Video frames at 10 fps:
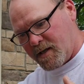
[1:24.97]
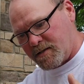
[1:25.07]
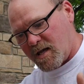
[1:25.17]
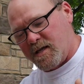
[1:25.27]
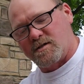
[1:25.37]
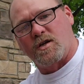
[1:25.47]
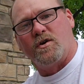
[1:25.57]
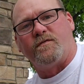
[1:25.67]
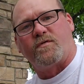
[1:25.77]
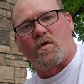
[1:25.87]
it's a
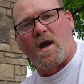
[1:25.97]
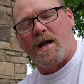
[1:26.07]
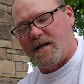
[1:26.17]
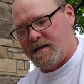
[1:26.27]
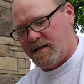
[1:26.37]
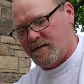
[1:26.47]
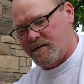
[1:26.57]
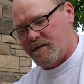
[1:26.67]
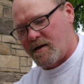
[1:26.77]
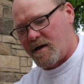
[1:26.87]
good variety
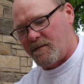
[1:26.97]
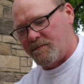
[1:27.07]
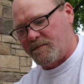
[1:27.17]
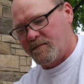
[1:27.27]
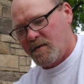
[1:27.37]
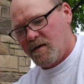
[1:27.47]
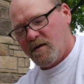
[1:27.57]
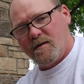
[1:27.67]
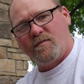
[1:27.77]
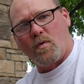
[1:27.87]

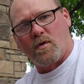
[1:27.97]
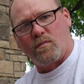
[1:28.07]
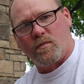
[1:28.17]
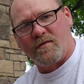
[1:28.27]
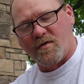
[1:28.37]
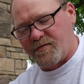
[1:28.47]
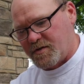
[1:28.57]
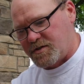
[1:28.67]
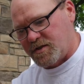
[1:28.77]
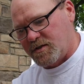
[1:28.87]
for river
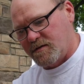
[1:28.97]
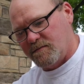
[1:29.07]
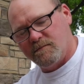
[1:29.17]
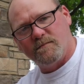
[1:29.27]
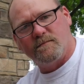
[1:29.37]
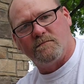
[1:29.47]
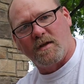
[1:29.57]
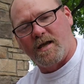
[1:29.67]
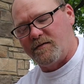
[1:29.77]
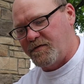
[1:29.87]
fishing,
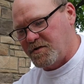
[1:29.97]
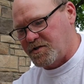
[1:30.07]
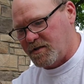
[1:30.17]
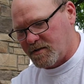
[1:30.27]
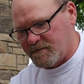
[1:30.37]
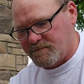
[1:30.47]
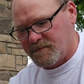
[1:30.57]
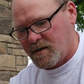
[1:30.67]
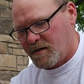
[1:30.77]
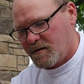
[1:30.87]
lake fishing,
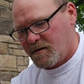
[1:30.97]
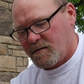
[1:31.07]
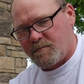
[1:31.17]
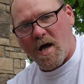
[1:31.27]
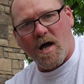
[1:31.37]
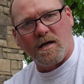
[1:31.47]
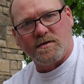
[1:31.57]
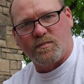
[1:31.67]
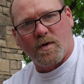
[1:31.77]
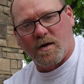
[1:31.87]

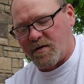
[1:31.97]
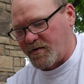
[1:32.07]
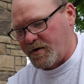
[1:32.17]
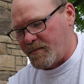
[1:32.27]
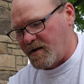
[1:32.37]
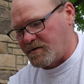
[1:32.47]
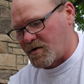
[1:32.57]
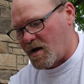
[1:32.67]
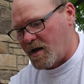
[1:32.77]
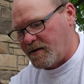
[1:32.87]
ponds, wherever you might
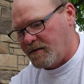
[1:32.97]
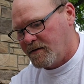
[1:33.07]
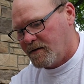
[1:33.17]
try.